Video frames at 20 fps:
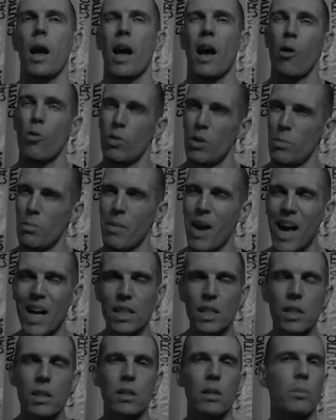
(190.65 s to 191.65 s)
I would
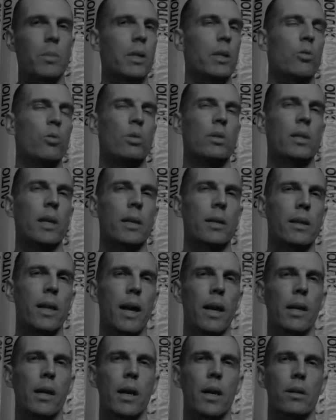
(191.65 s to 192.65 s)
imagine. I mean, it was like
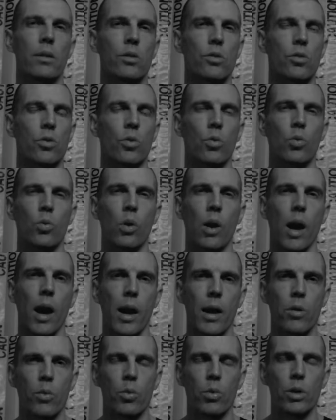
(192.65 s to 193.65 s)
that kind of the school where
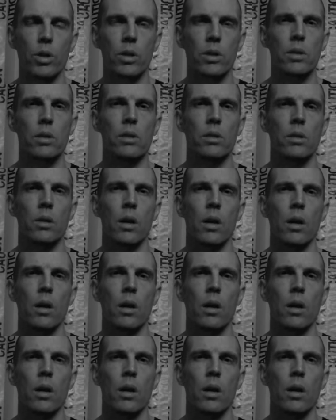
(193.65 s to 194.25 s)
I worked.